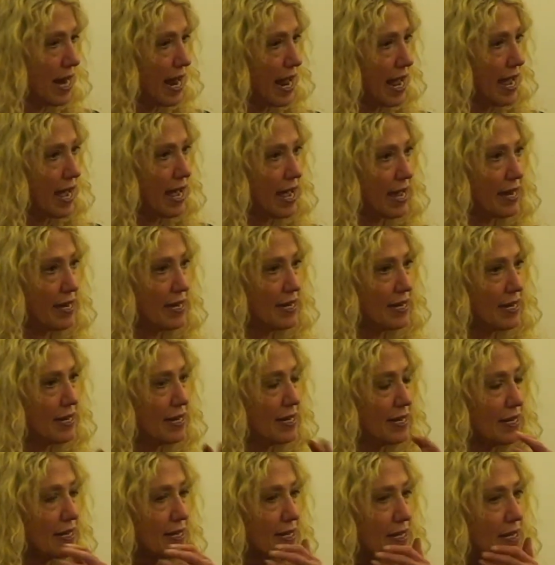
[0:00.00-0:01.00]
And
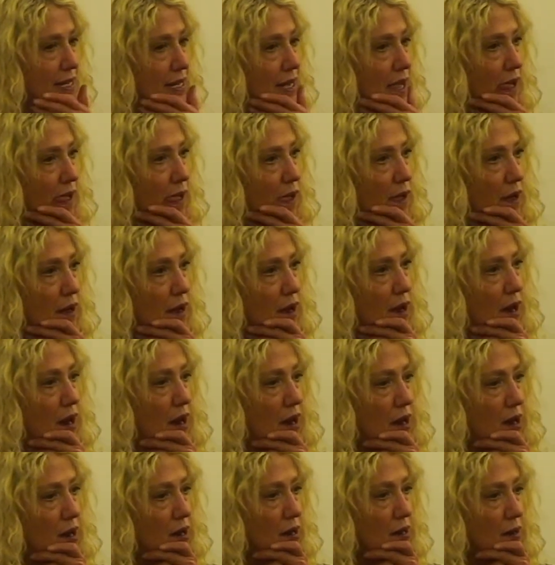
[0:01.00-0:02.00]
it's,
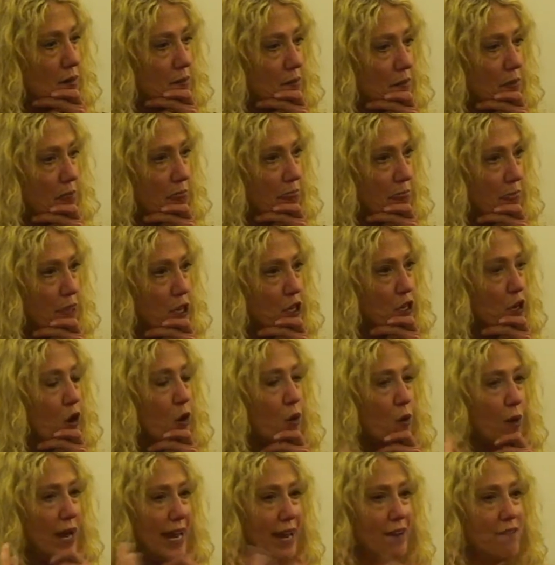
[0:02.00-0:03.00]

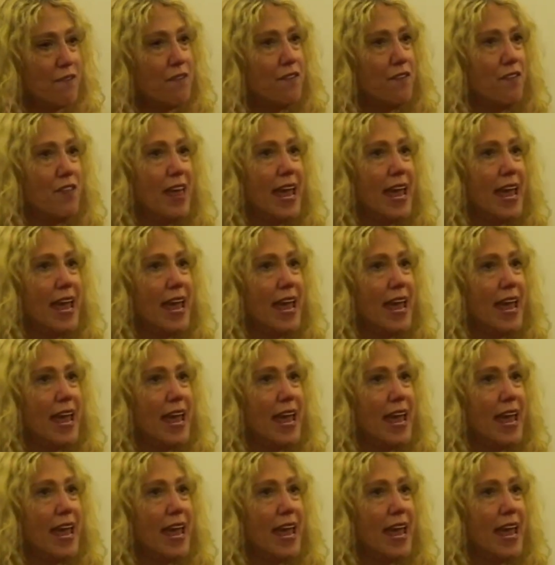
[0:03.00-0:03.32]
if